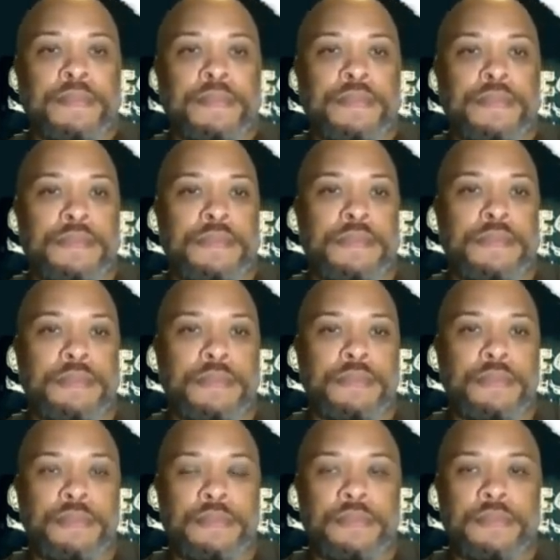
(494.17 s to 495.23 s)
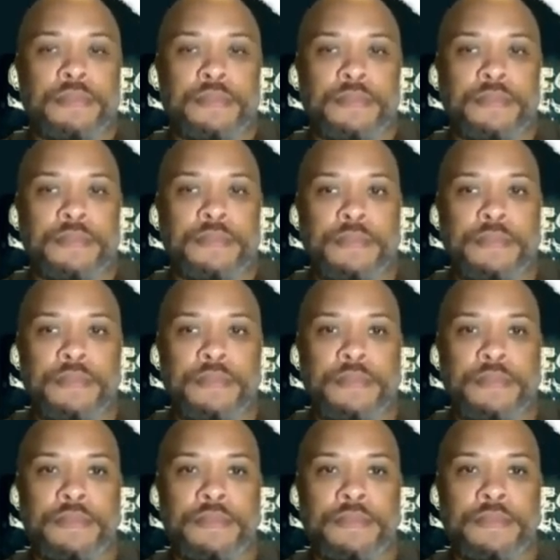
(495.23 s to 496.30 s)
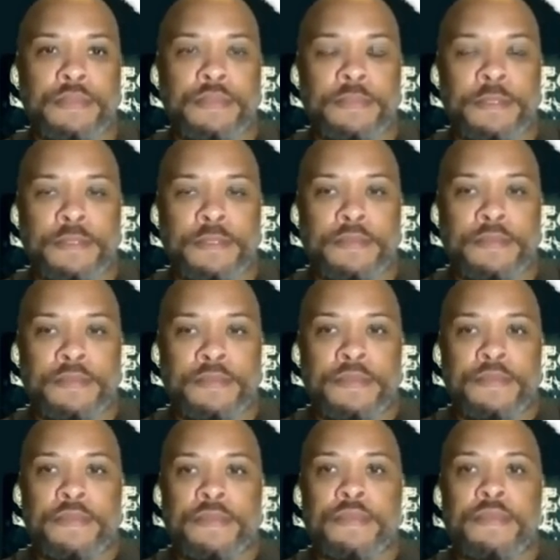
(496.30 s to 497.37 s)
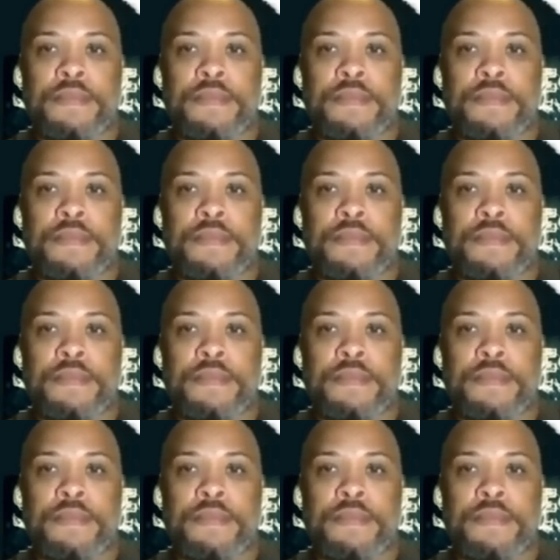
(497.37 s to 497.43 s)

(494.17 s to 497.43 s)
No words are spoken by the person on screen.